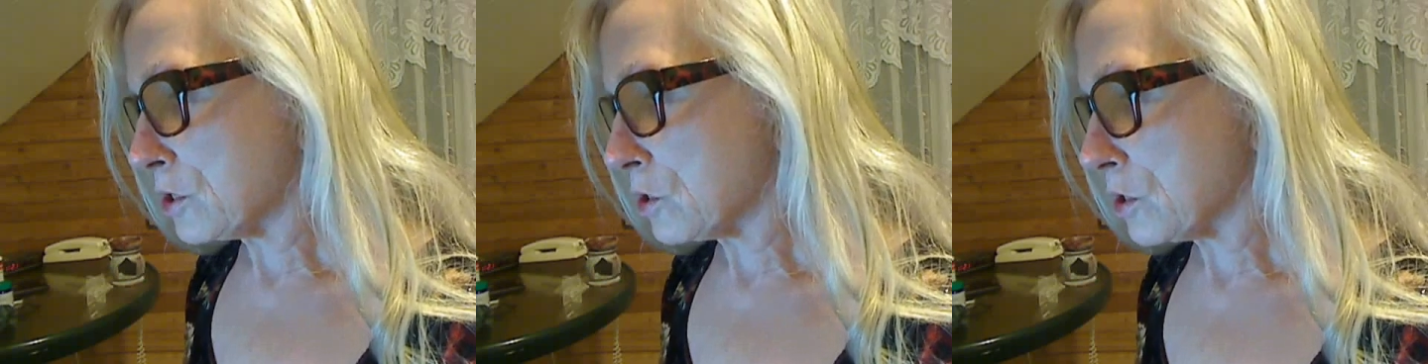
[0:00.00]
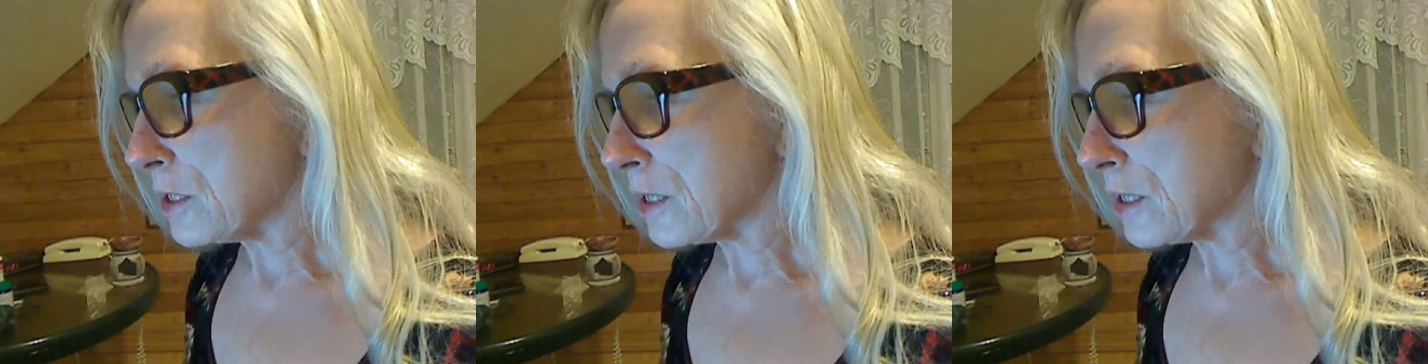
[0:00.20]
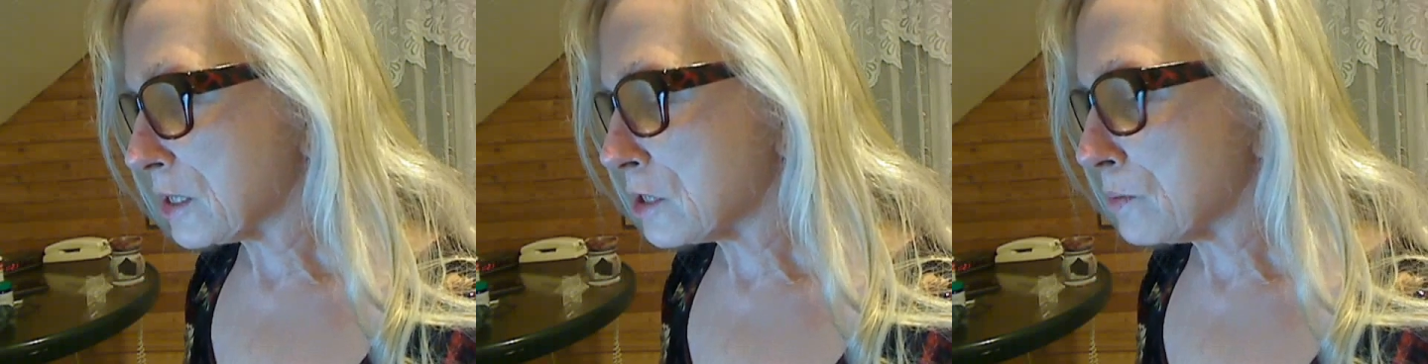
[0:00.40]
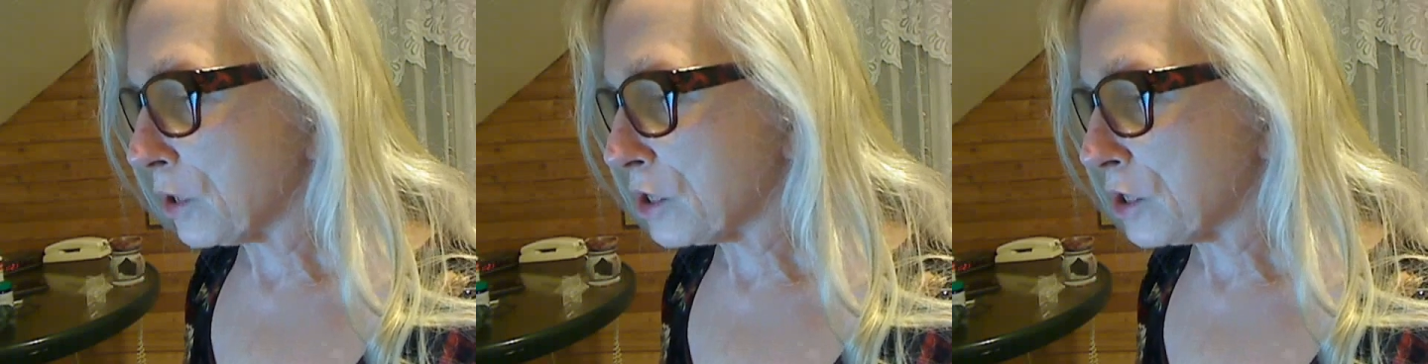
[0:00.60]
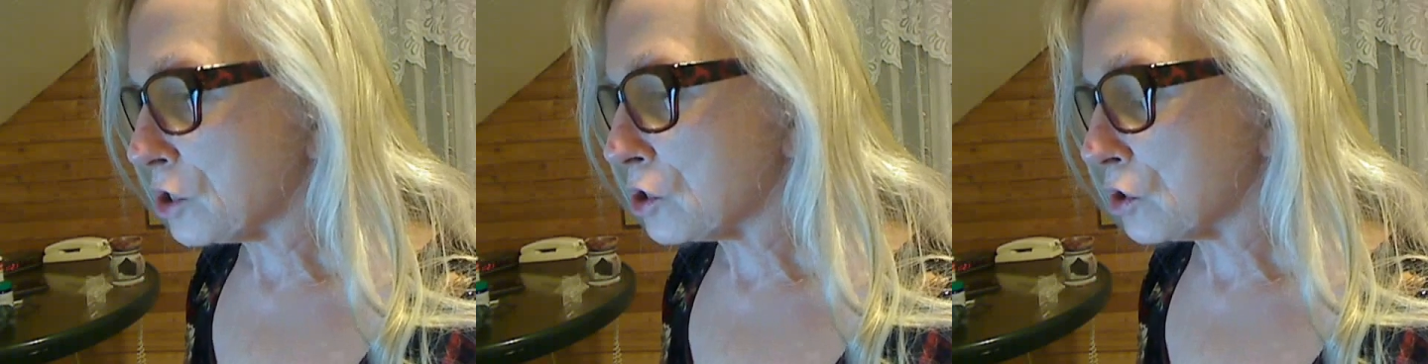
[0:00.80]
or
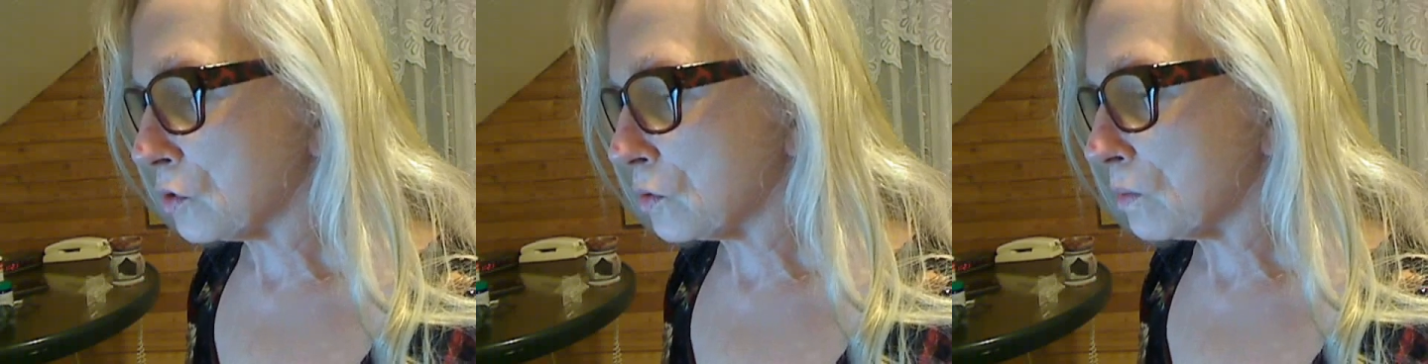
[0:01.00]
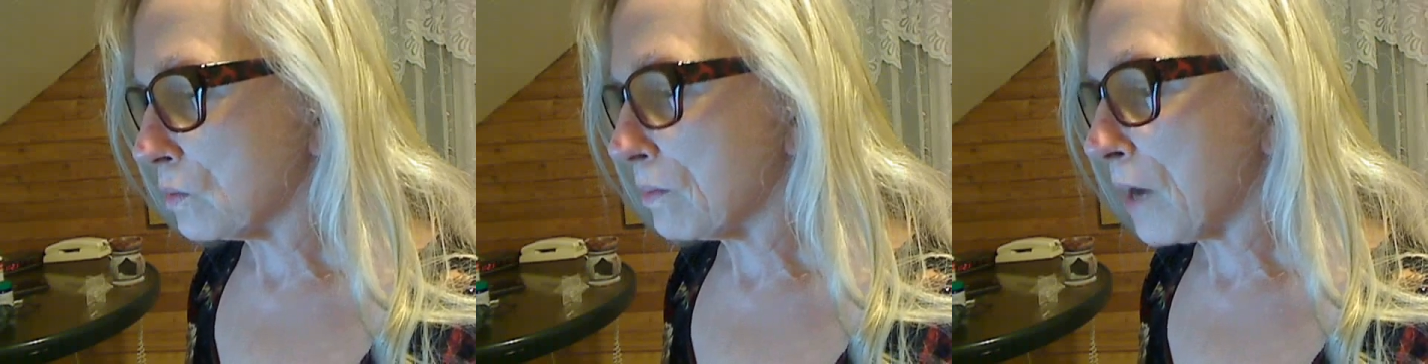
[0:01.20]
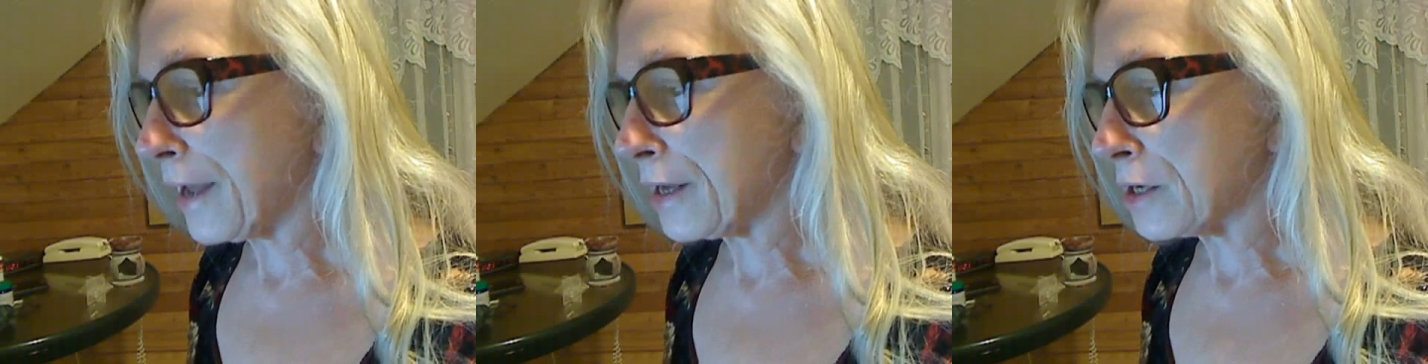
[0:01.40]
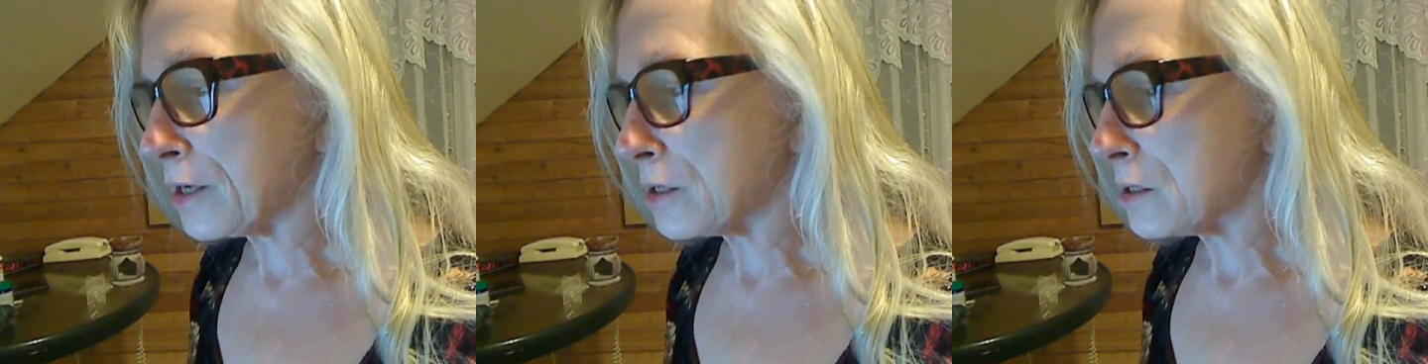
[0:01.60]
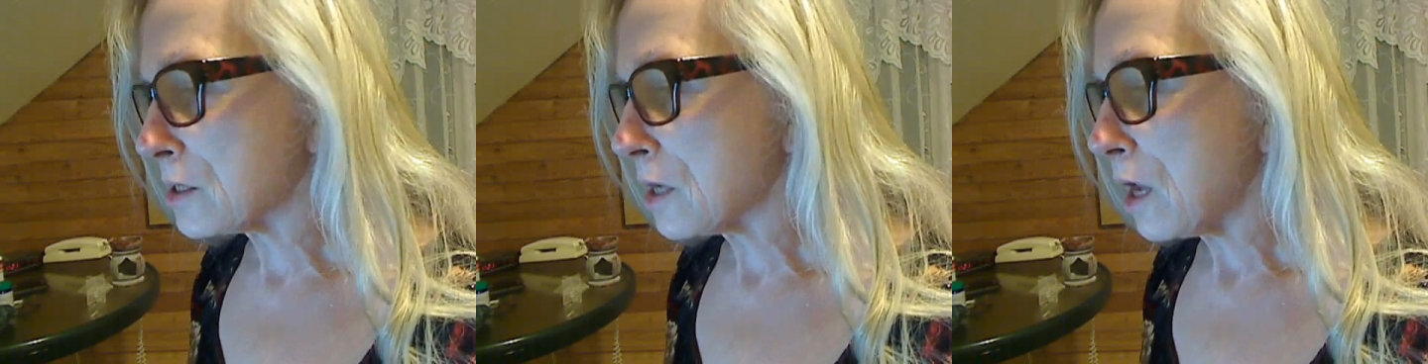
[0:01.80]
6.2
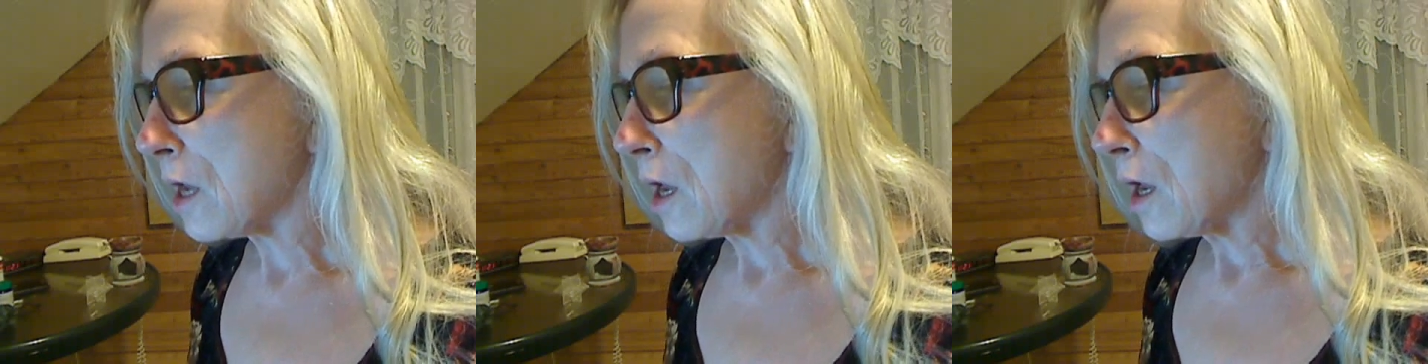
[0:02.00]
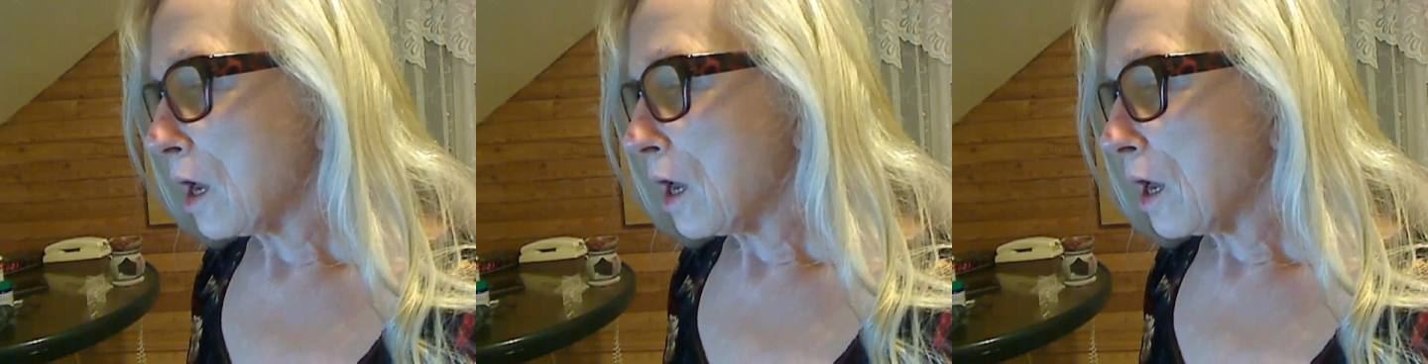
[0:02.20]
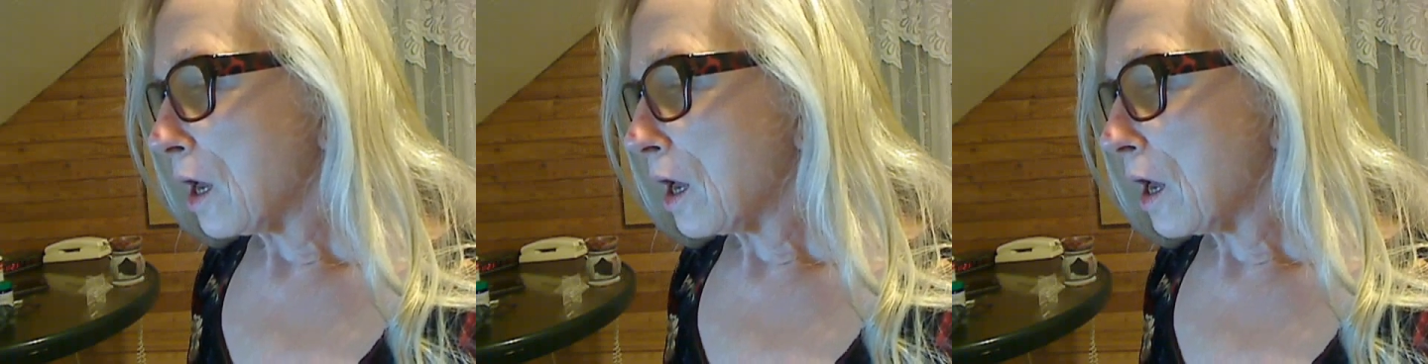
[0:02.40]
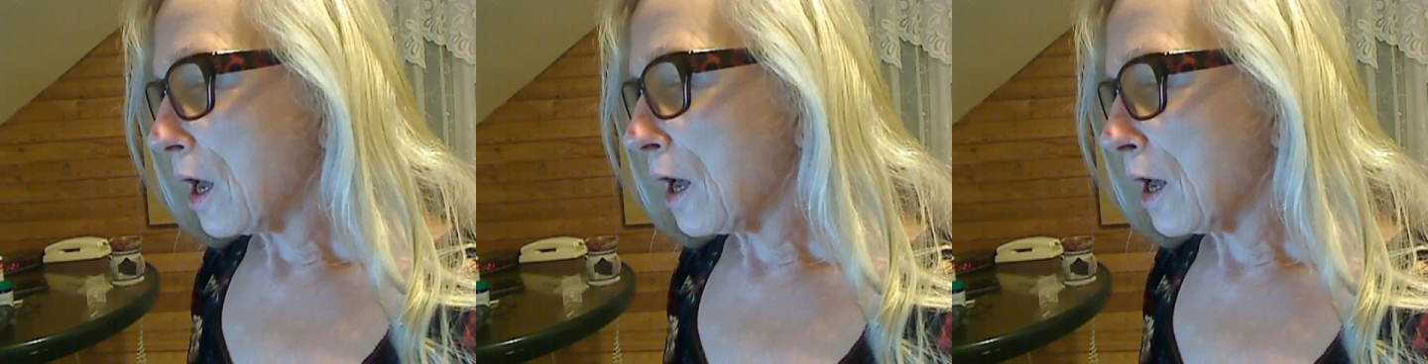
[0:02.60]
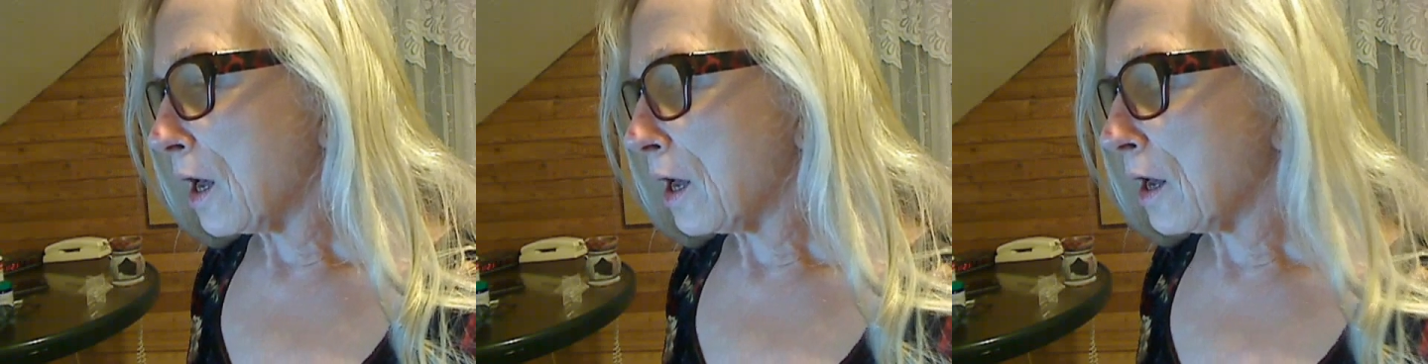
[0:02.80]
miles
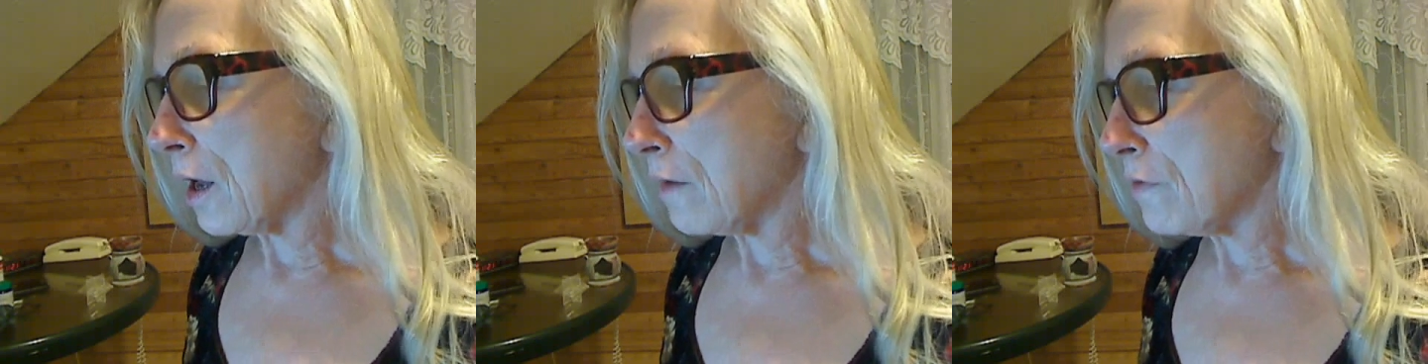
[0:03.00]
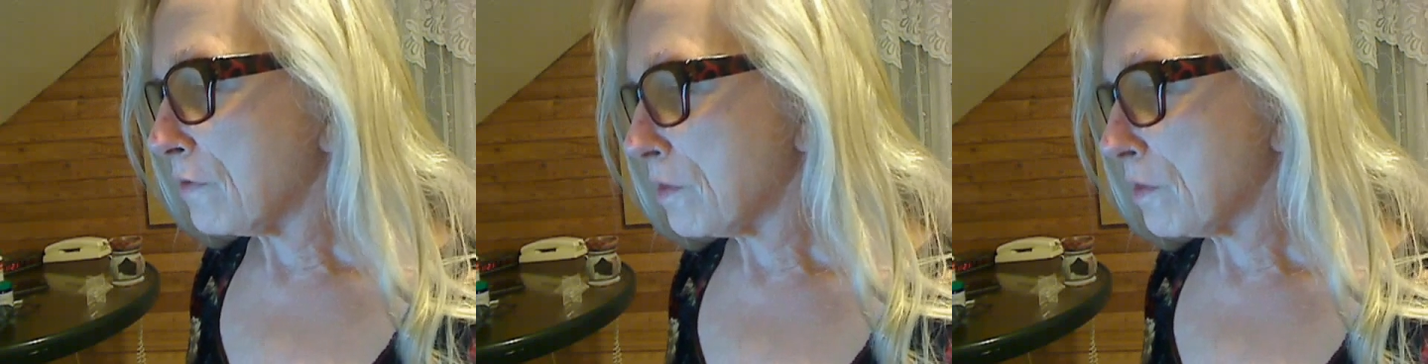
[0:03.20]
of